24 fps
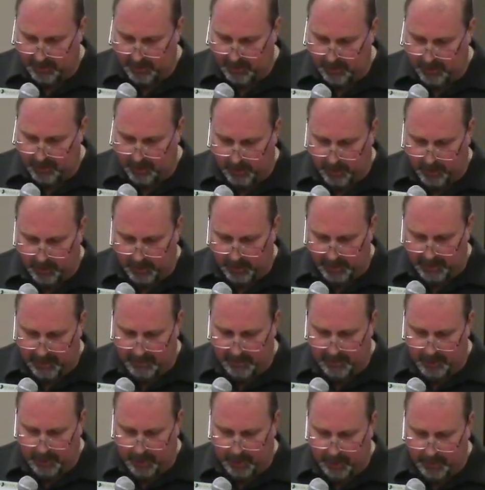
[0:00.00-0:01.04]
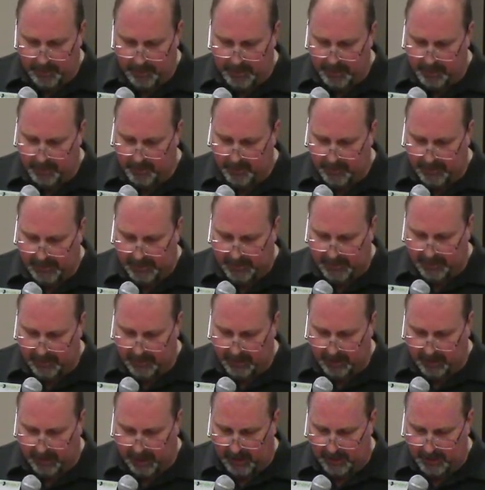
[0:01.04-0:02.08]
Sir William
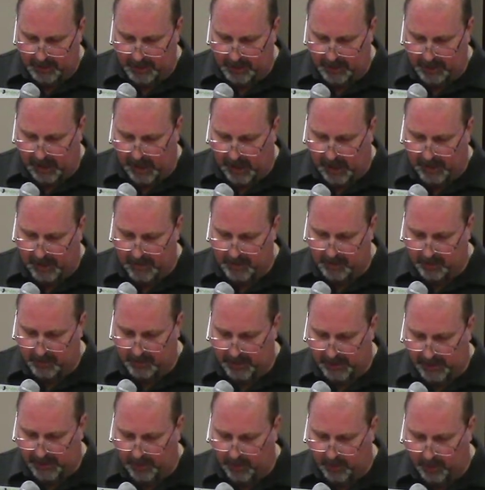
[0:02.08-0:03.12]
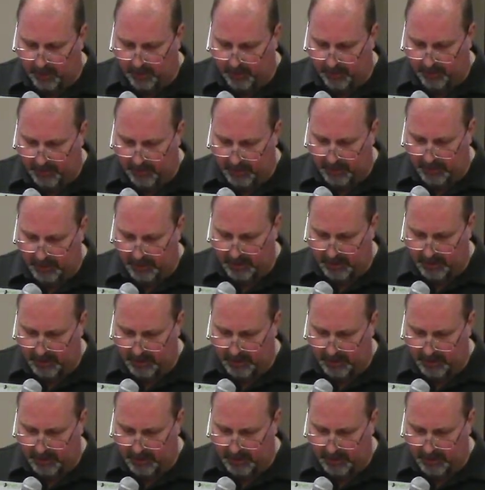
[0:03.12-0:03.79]
Goldsmith launched a hostile takeover